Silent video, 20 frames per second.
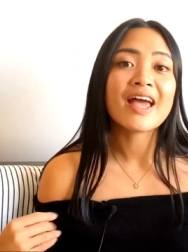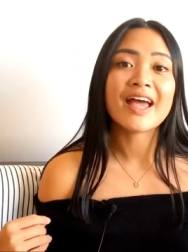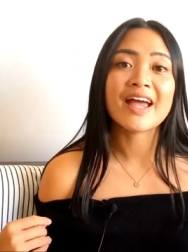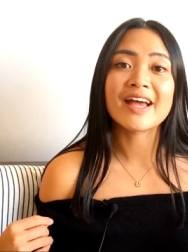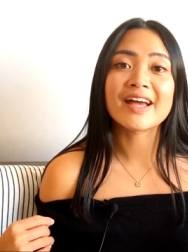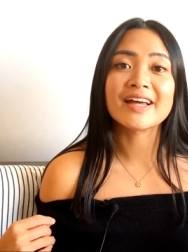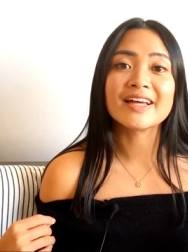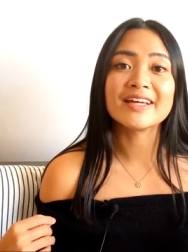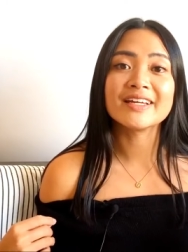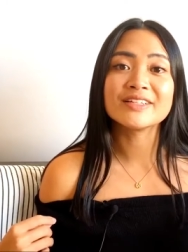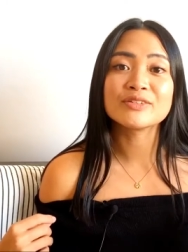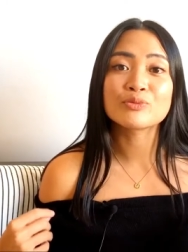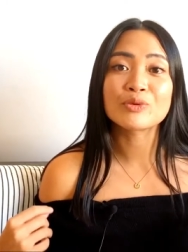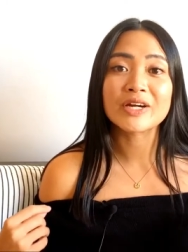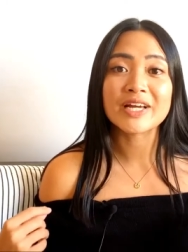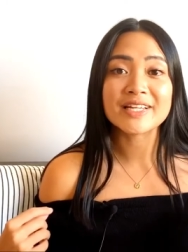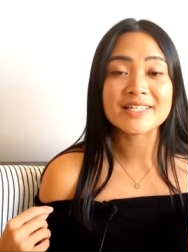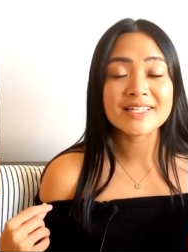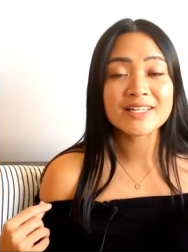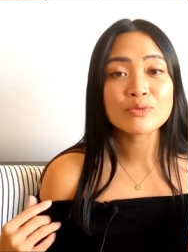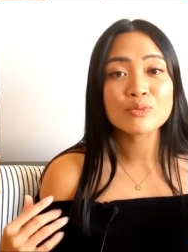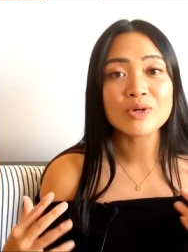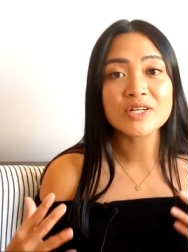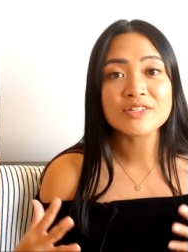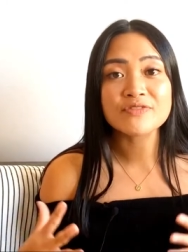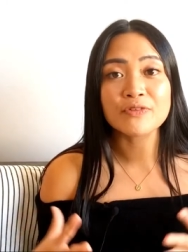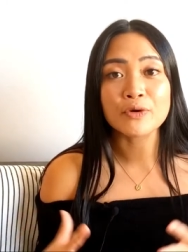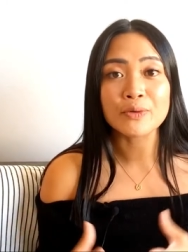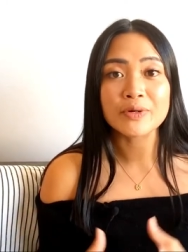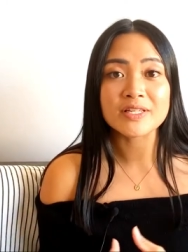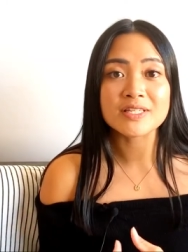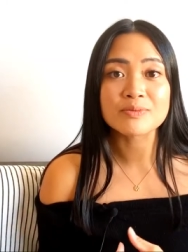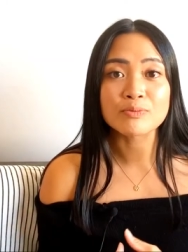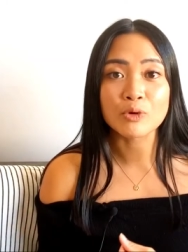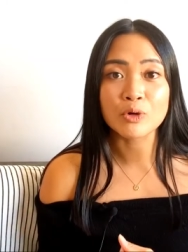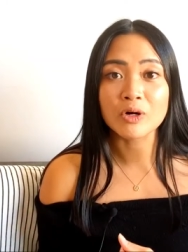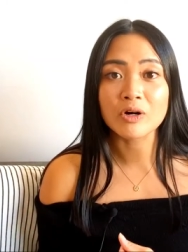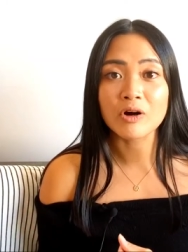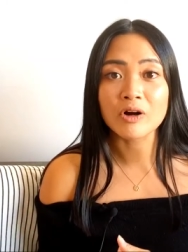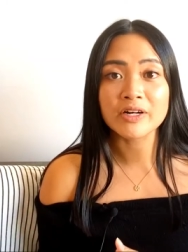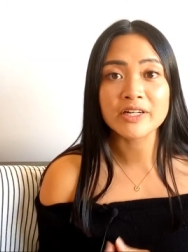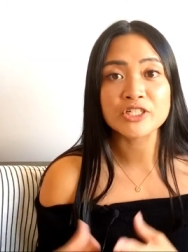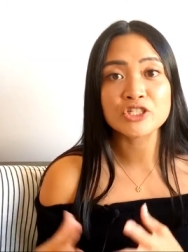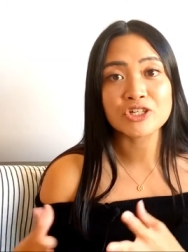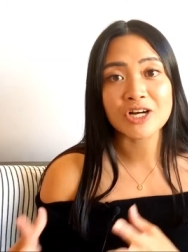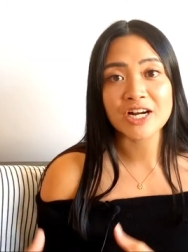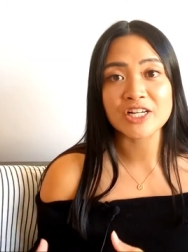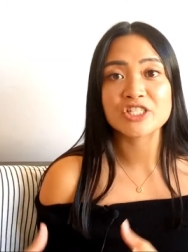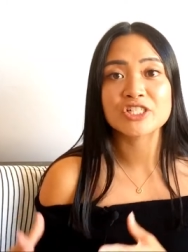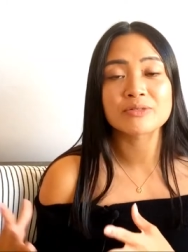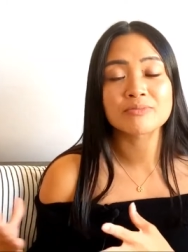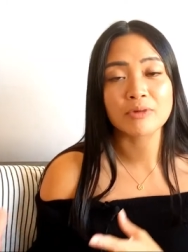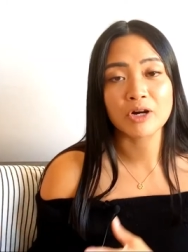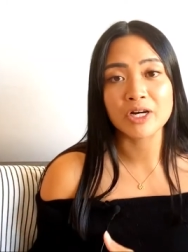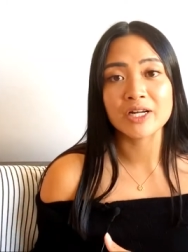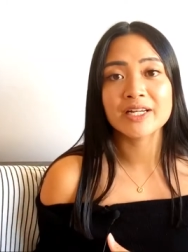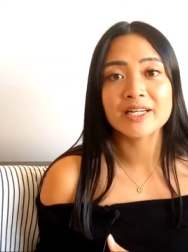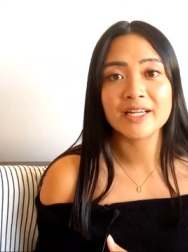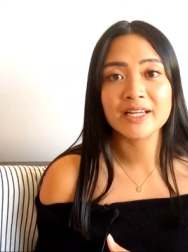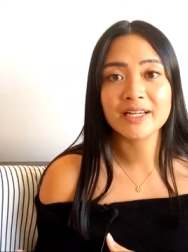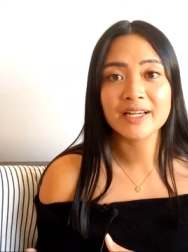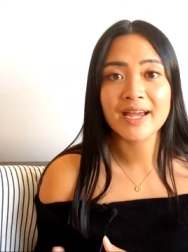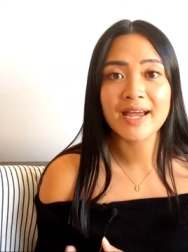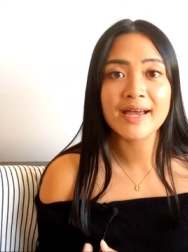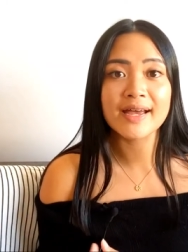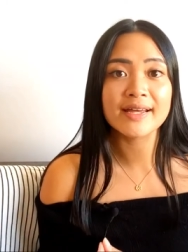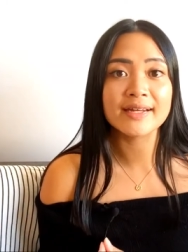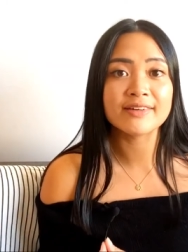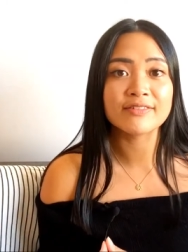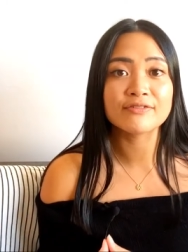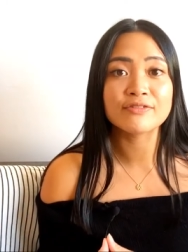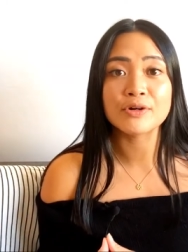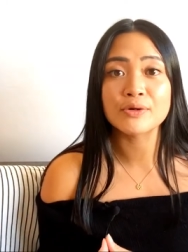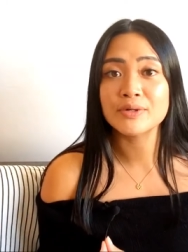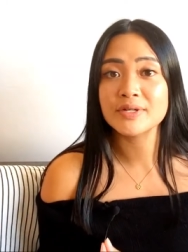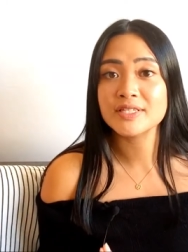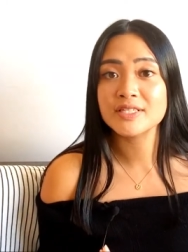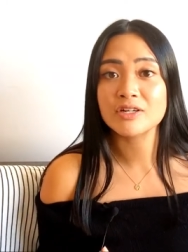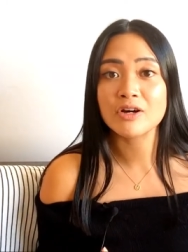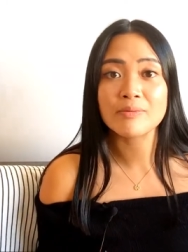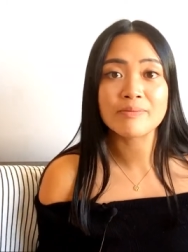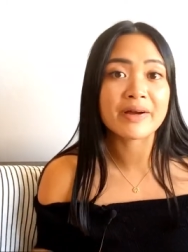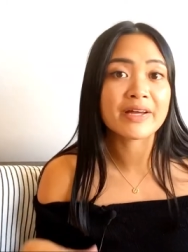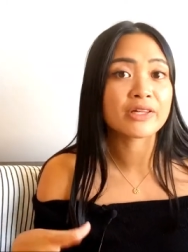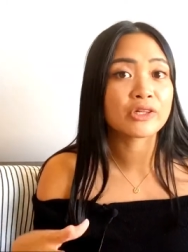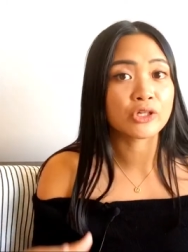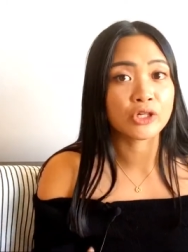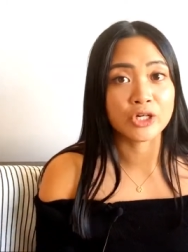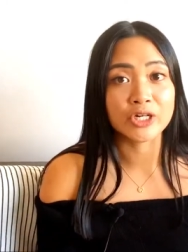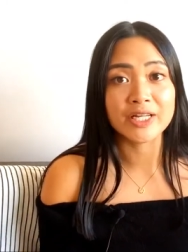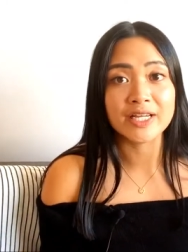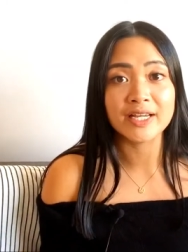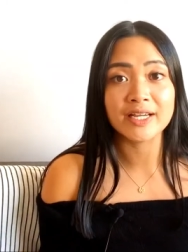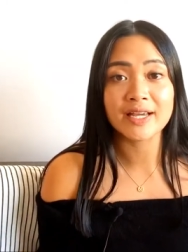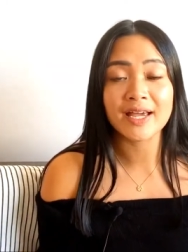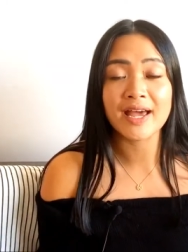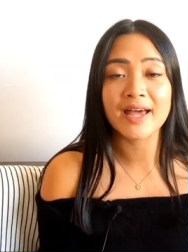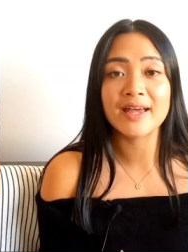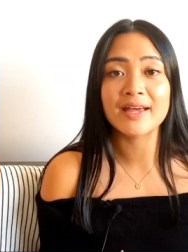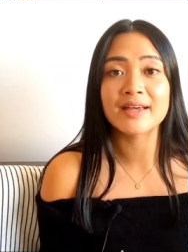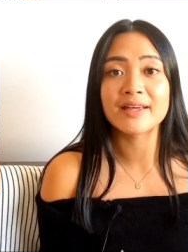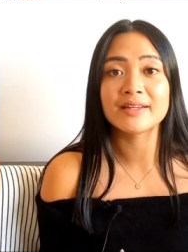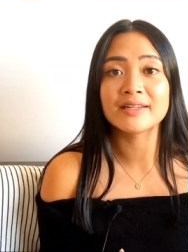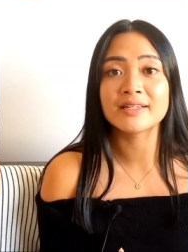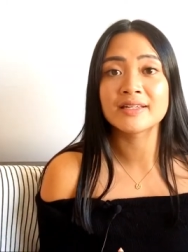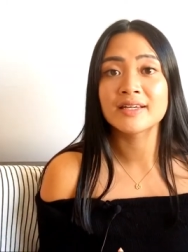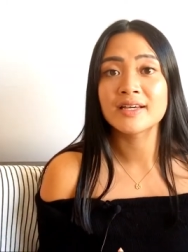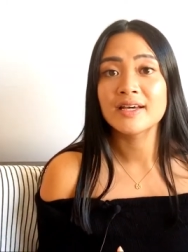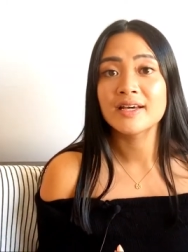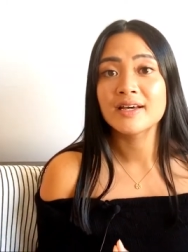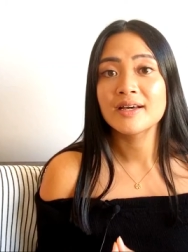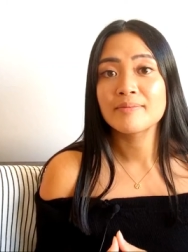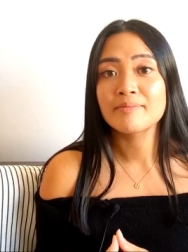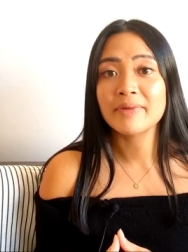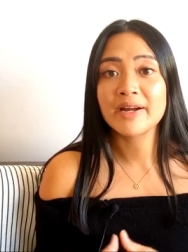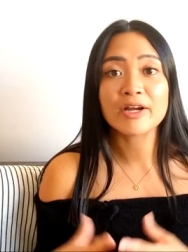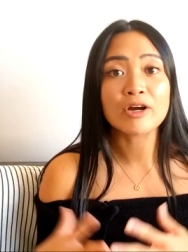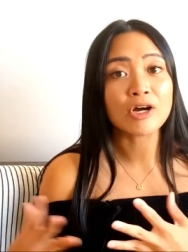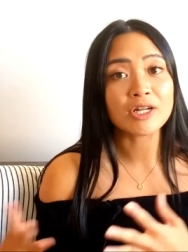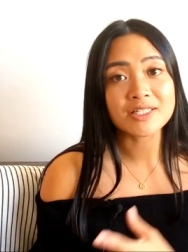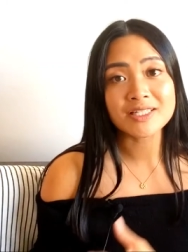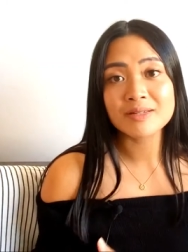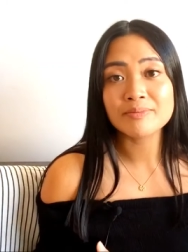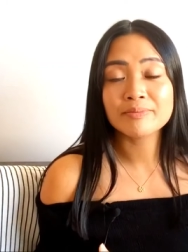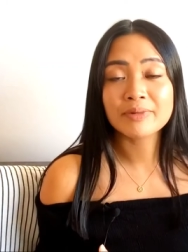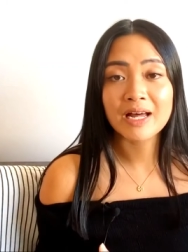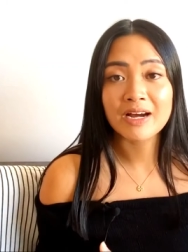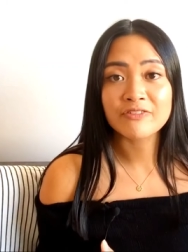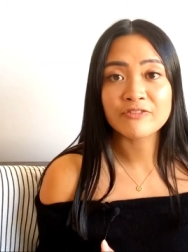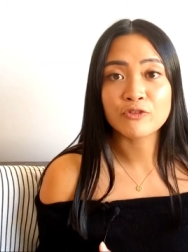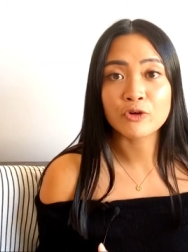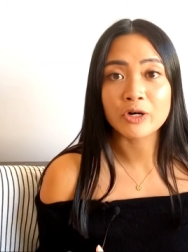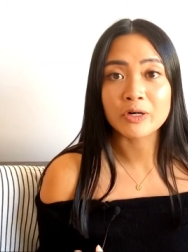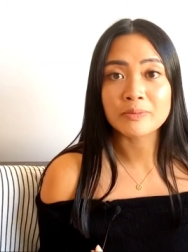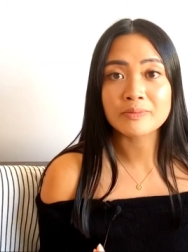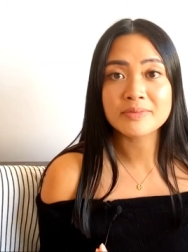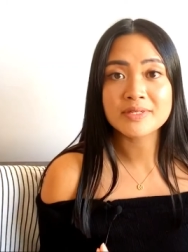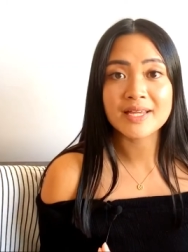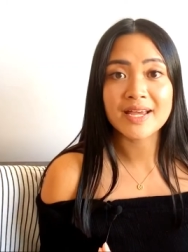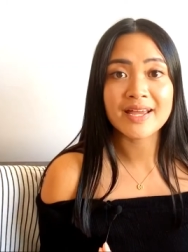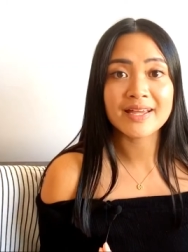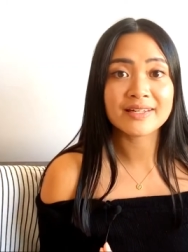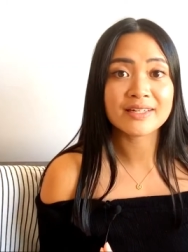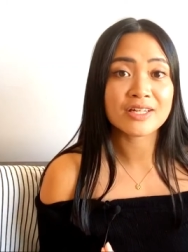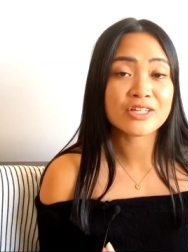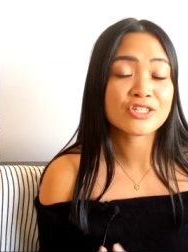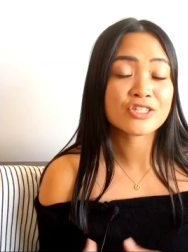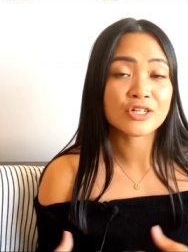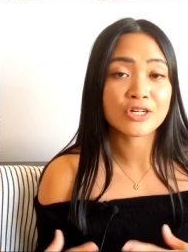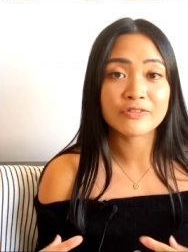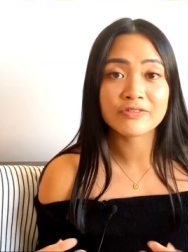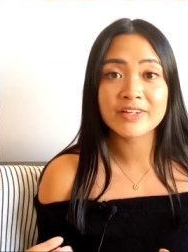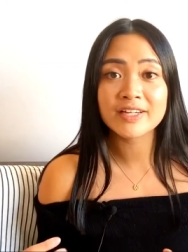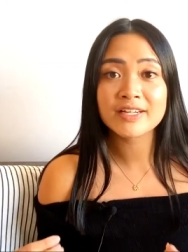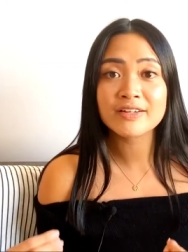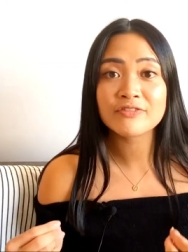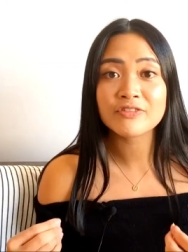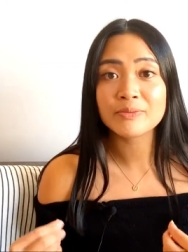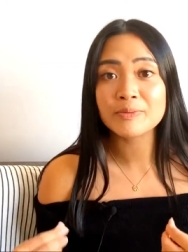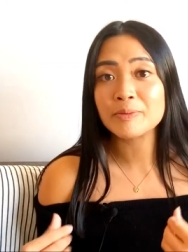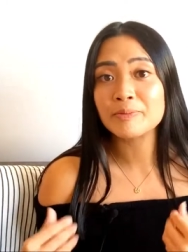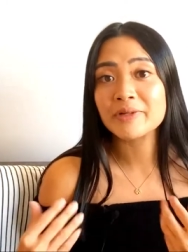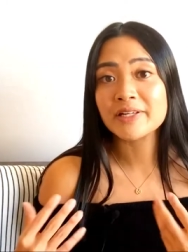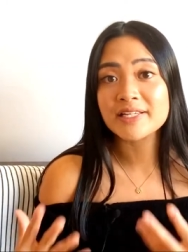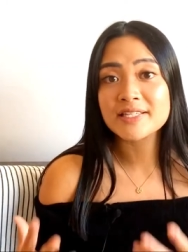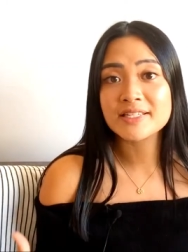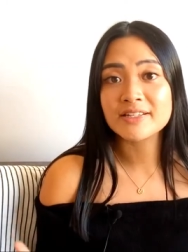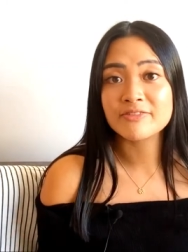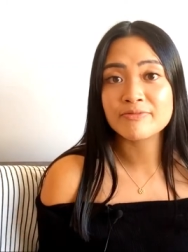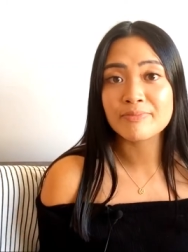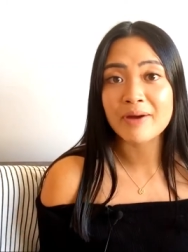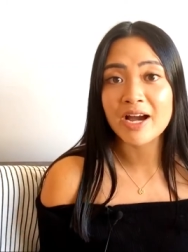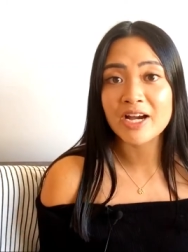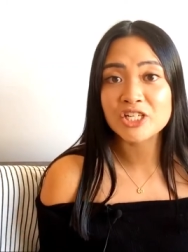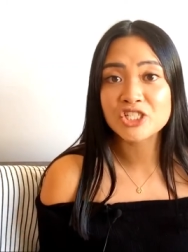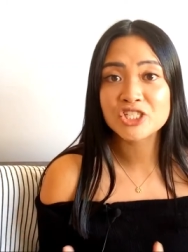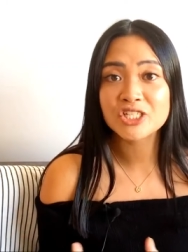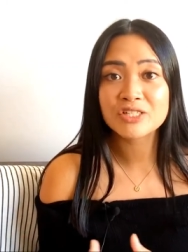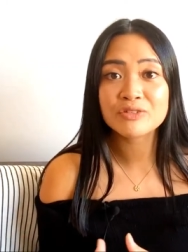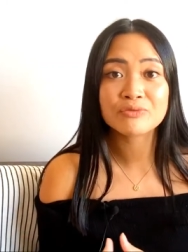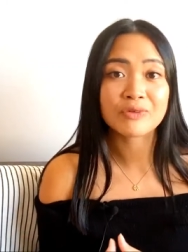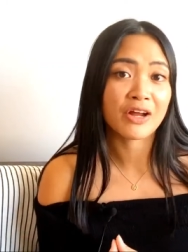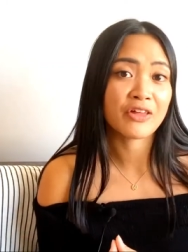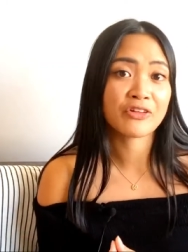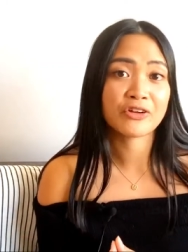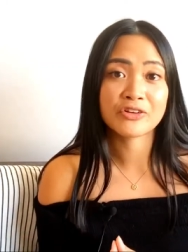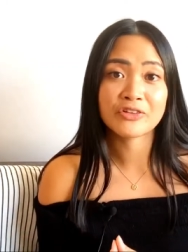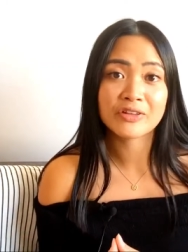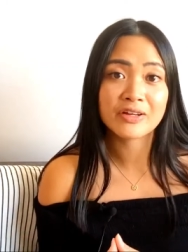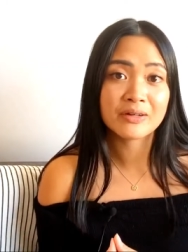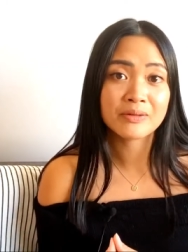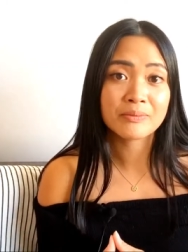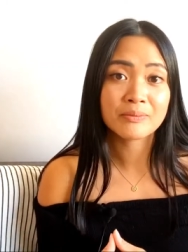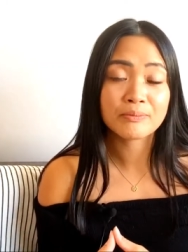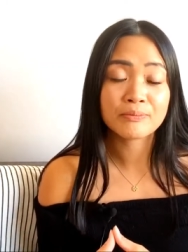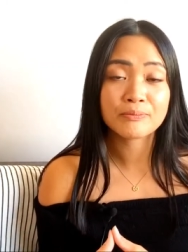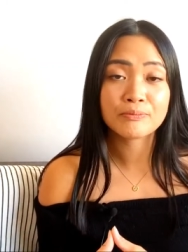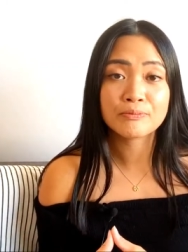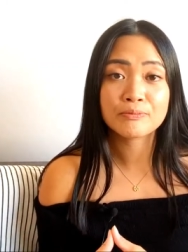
And what I did was focus more on attraction marketing and focused on my learning and my content platforms and serving from a place of passion rather than